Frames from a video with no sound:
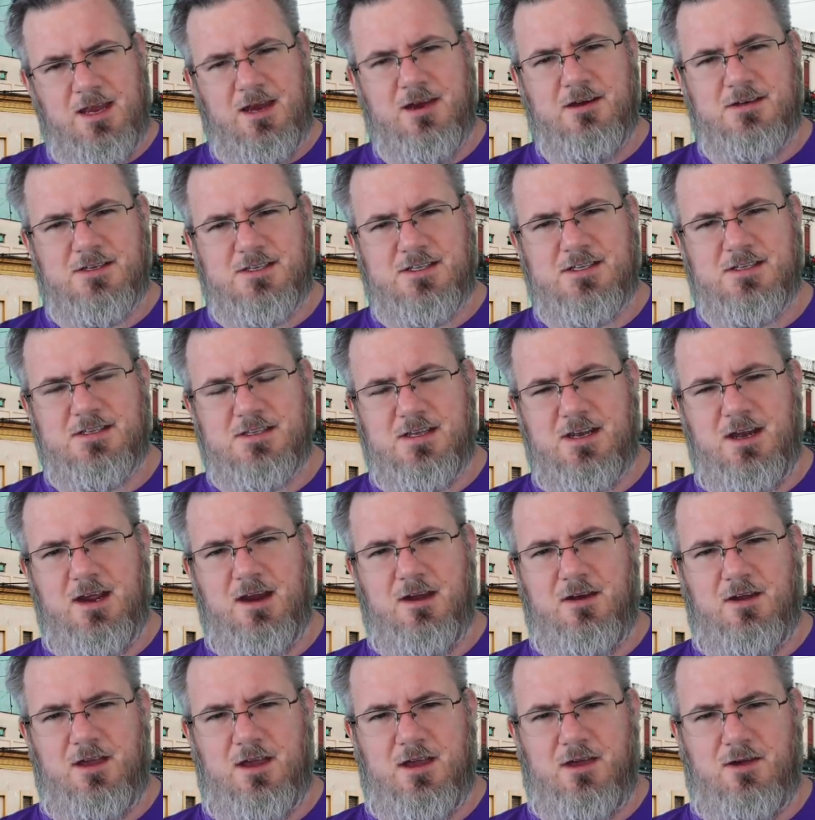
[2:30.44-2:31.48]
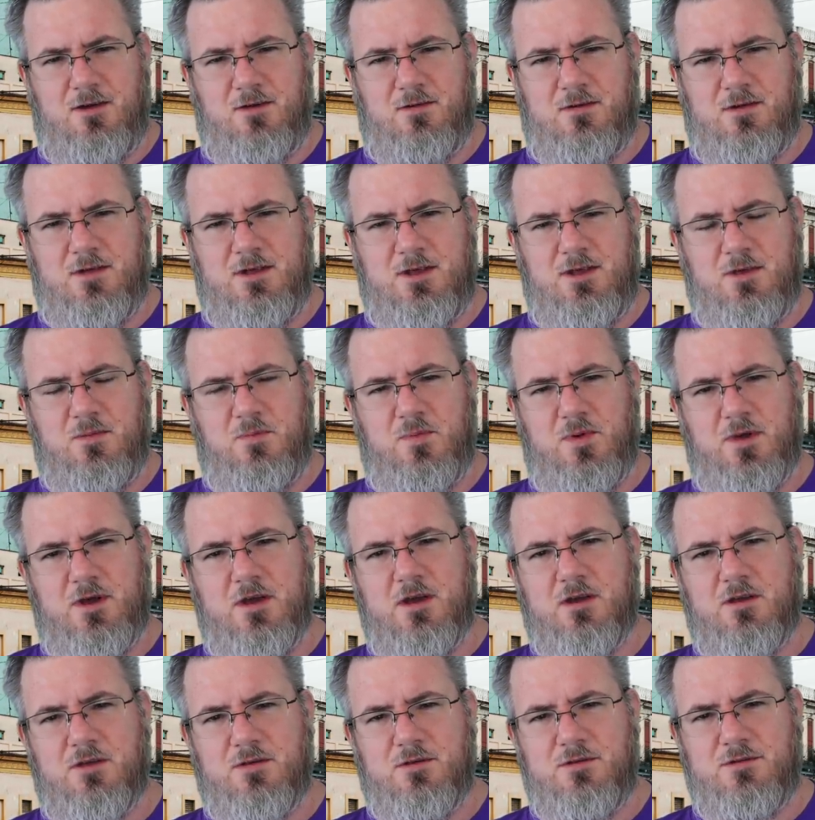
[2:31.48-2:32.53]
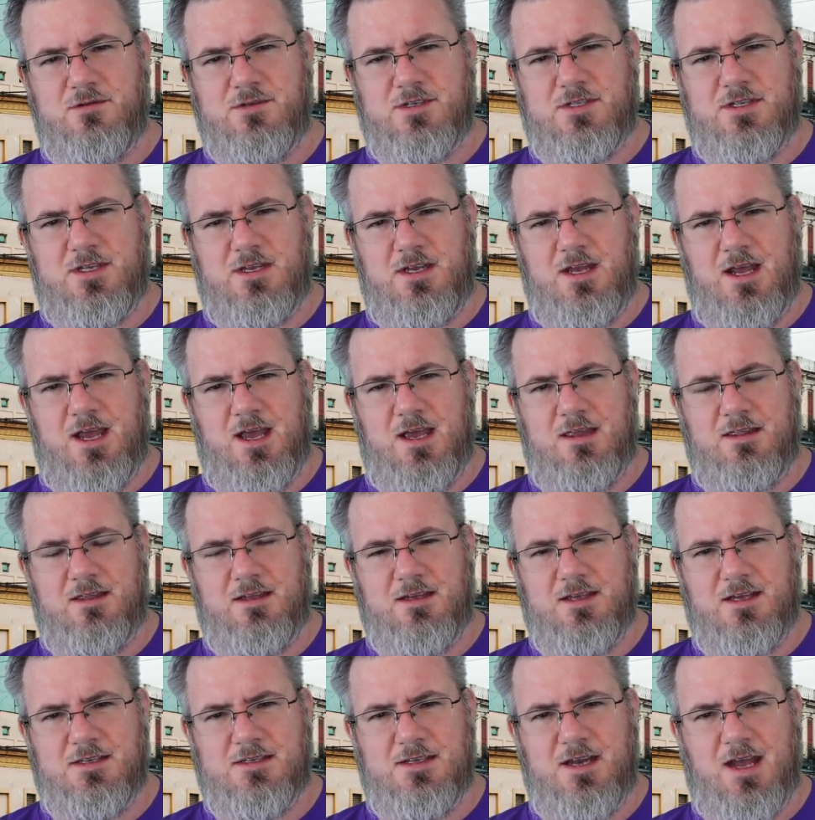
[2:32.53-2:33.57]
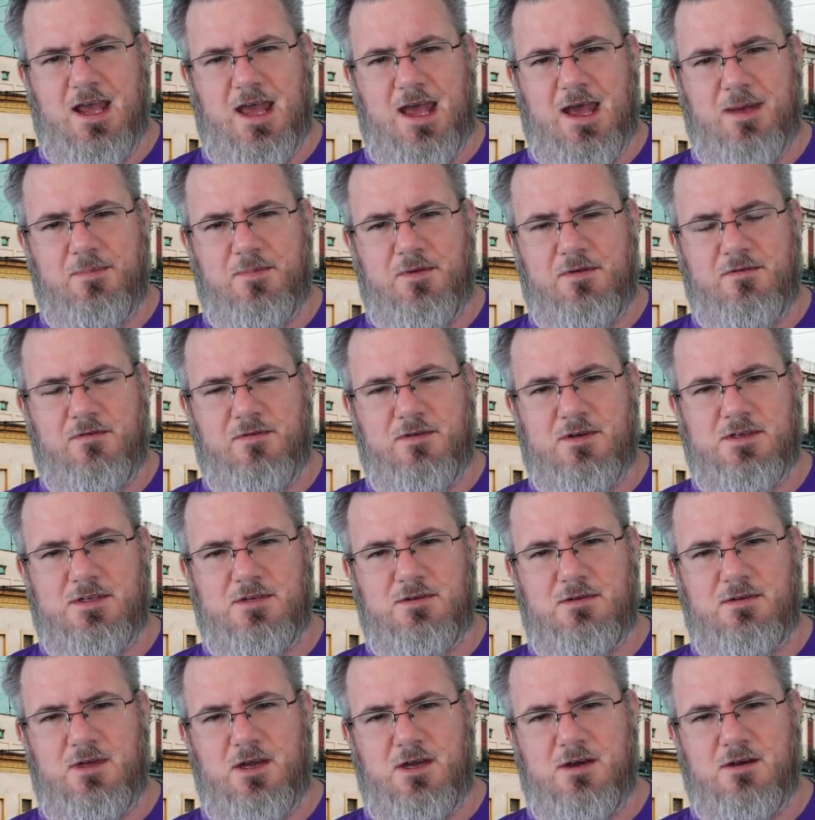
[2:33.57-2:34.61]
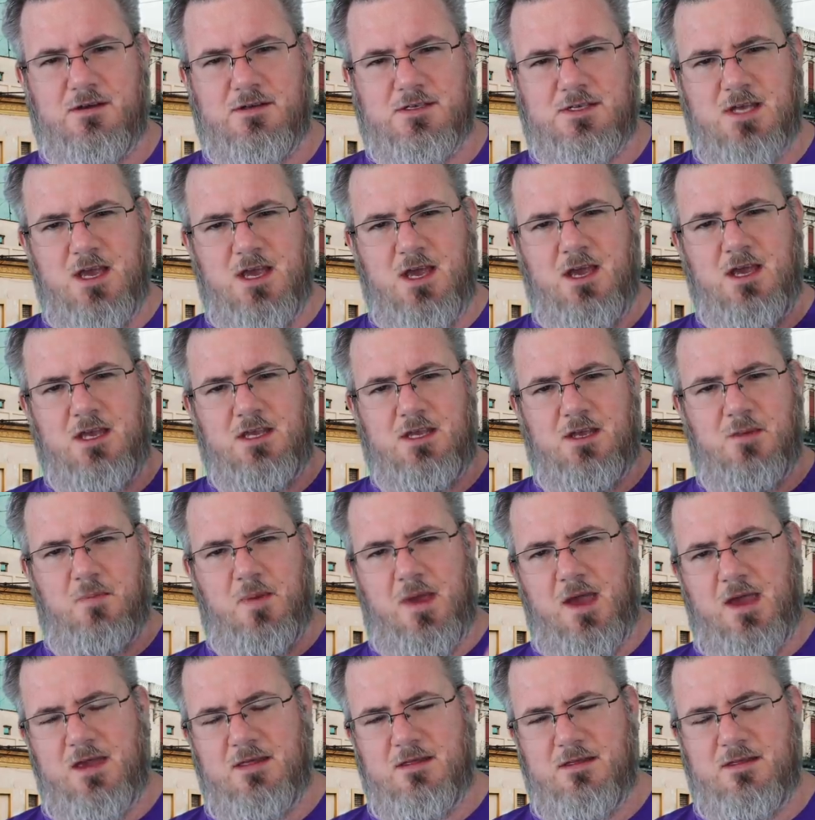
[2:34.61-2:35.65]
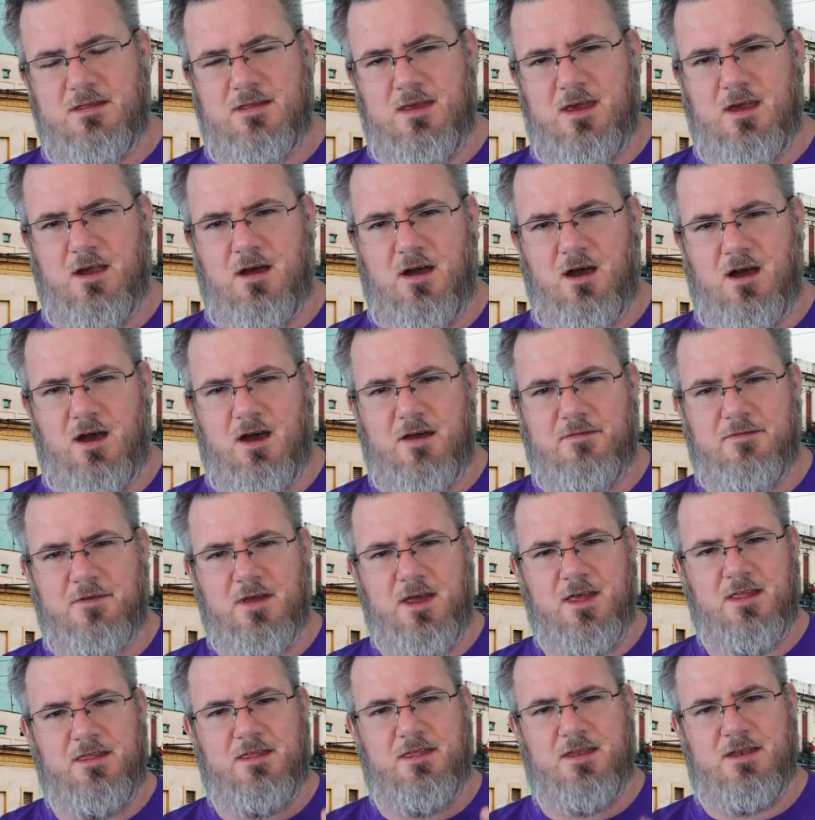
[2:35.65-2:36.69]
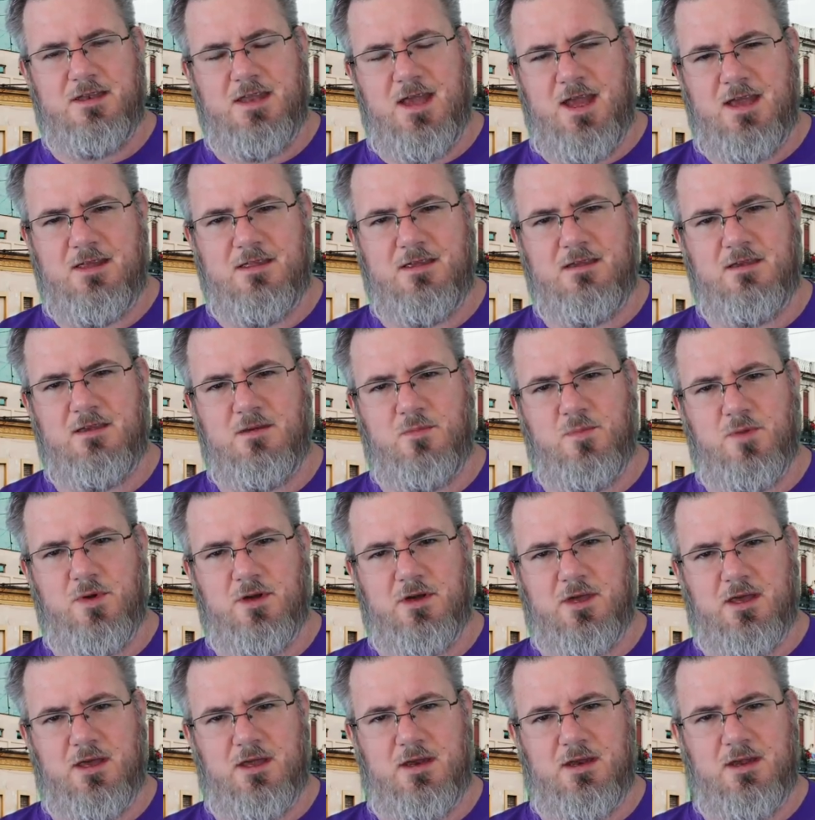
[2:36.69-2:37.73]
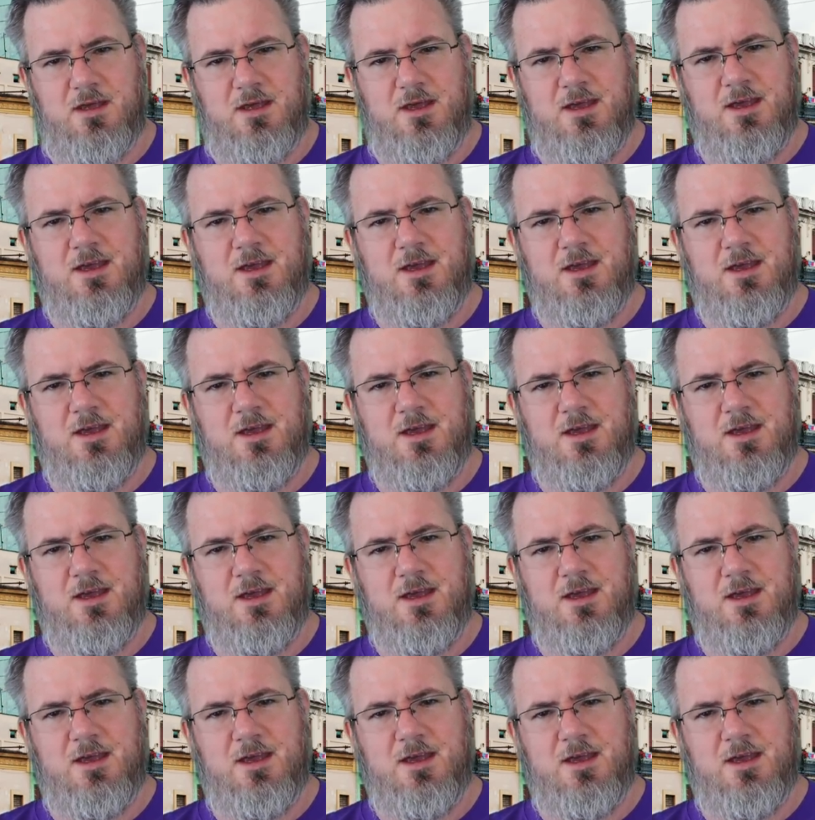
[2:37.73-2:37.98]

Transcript: Here's the scenario you book a cruise today that doesn't happen for two years, you pay the thing off the day that you book it.